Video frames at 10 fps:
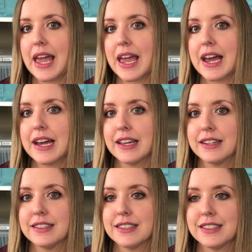
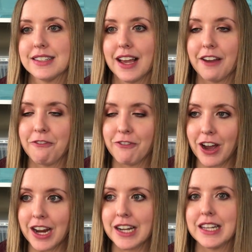And I
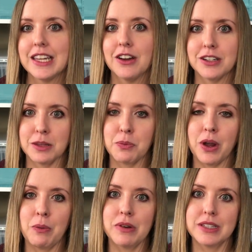finally got to the
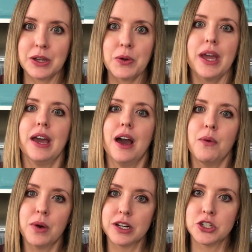point where I was like, okay, I
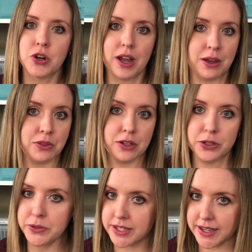want to try out the
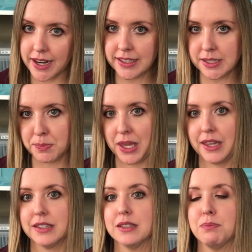new design
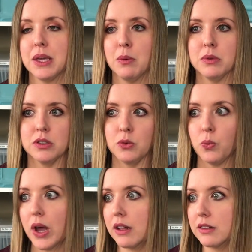space, be able to
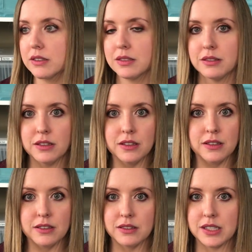weld
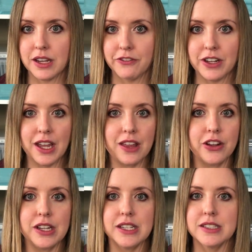stuff
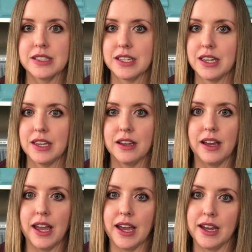together easily,
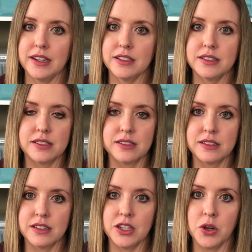and
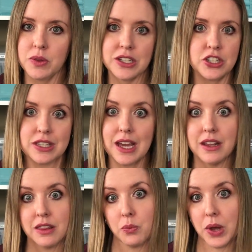you know, that's just kind
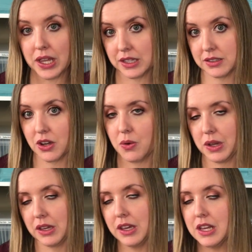of the way it's going.